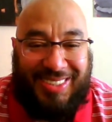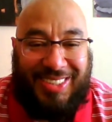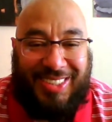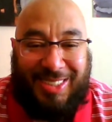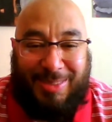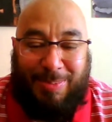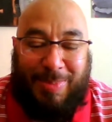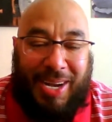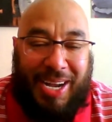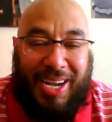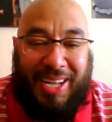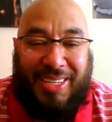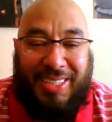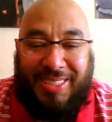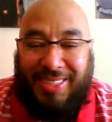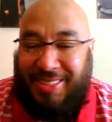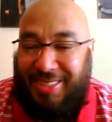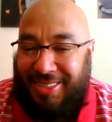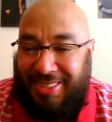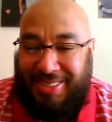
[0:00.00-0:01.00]

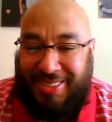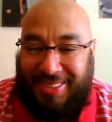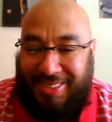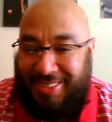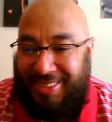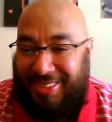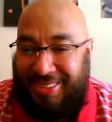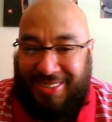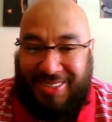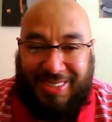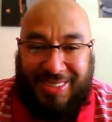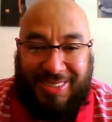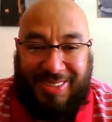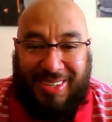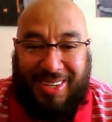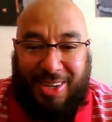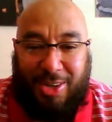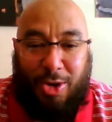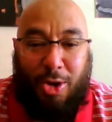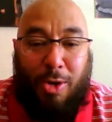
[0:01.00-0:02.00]
smiling,
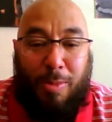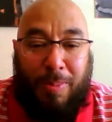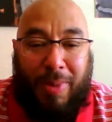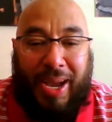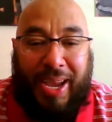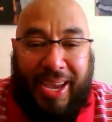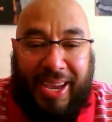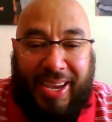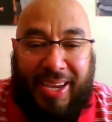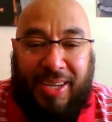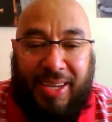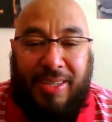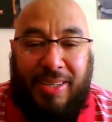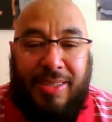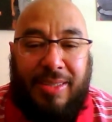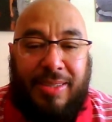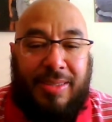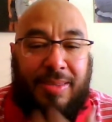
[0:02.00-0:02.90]
comb my hair.